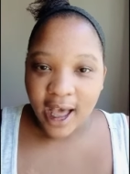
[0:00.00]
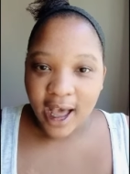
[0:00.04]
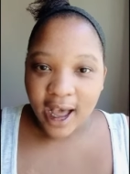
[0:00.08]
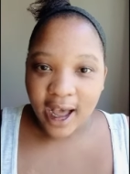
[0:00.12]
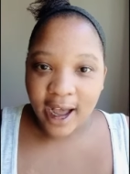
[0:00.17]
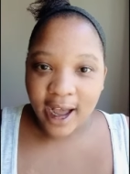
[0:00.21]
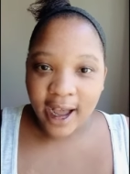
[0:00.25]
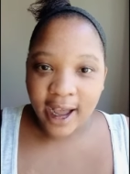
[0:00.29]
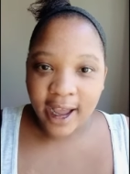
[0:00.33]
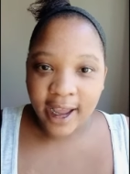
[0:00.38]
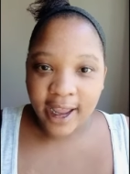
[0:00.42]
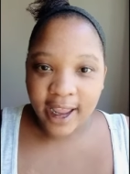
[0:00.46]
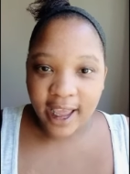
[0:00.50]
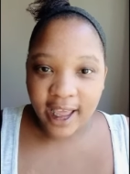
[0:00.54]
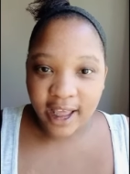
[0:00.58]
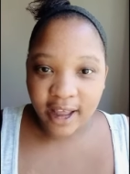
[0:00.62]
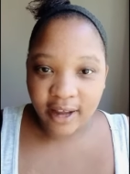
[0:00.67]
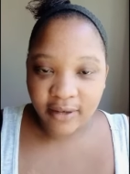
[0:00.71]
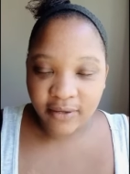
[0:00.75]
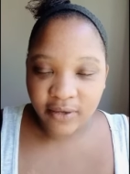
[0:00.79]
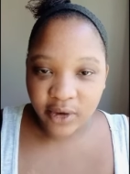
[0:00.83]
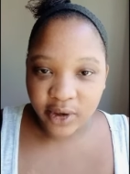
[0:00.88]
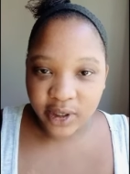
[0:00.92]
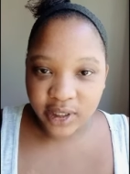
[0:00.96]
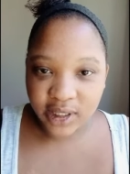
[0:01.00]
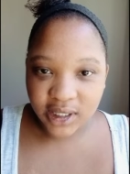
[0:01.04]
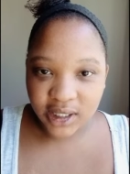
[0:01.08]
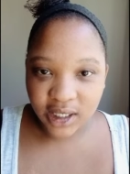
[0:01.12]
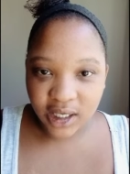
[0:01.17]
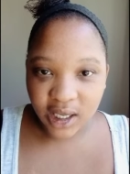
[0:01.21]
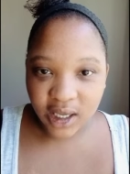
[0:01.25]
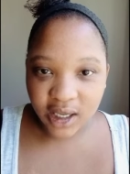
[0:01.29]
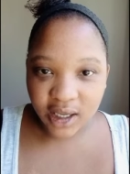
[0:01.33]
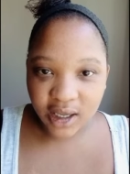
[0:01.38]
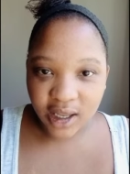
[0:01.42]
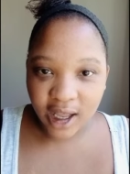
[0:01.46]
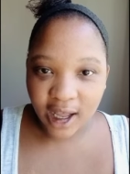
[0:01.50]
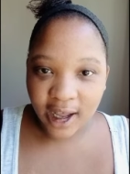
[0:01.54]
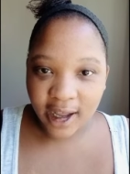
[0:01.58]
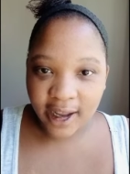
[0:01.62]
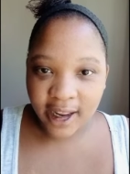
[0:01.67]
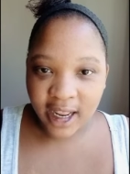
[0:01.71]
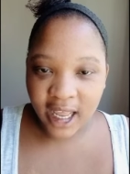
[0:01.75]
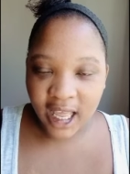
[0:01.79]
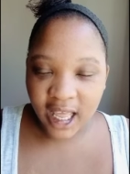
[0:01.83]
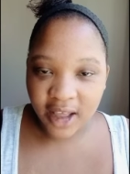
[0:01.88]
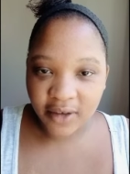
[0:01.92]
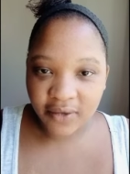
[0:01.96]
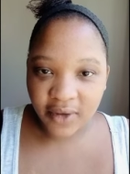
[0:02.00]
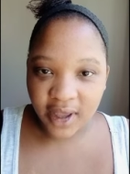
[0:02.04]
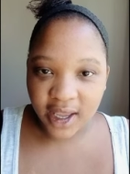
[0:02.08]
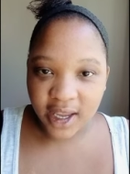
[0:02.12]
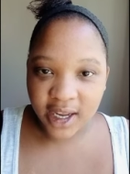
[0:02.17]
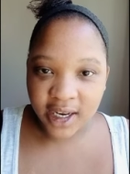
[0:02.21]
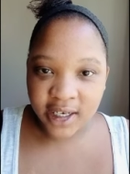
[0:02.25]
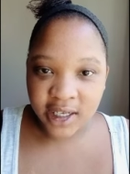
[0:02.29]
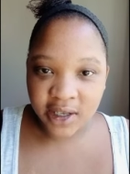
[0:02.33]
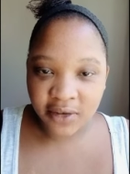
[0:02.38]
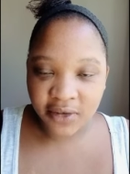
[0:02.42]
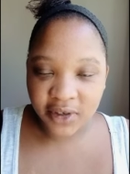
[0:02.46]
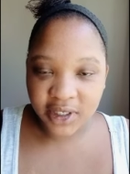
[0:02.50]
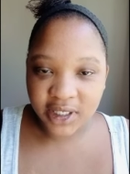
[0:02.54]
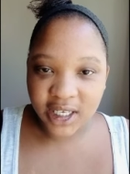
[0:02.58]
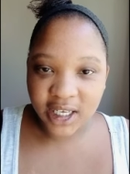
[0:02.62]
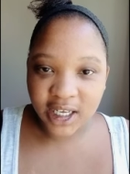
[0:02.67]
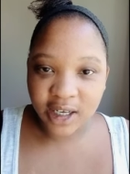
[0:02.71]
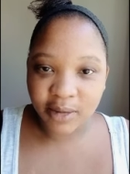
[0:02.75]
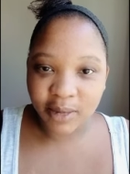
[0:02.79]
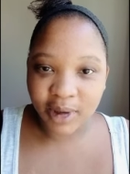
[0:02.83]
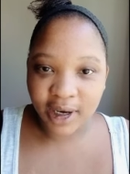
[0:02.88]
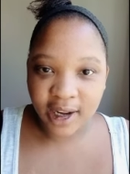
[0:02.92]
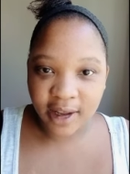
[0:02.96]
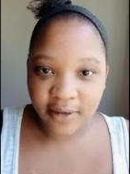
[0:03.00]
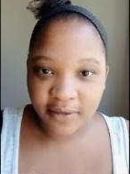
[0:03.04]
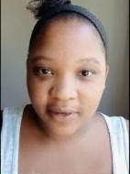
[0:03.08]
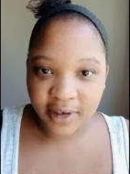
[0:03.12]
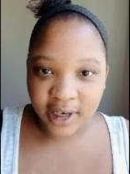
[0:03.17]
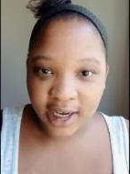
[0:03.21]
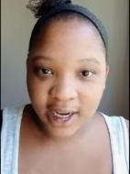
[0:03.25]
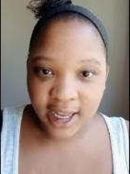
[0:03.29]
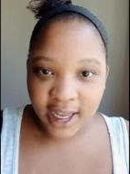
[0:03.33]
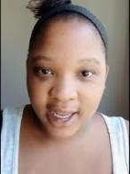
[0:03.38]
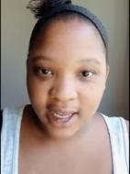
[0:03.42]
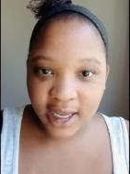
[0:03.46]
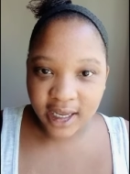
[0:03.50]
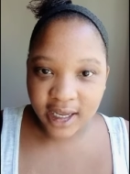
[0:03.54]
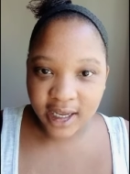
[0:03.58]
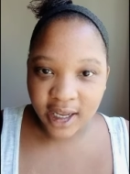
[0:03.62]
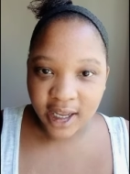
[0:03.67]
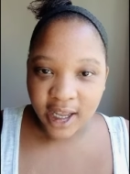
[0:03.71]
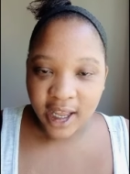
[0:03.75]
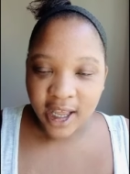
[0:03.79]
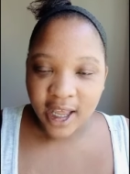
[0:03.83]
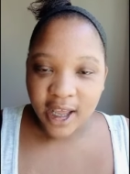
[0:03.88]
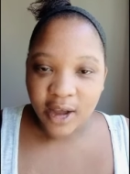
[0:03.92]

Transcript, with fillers: I am very sick. I have a DVT in my left leg,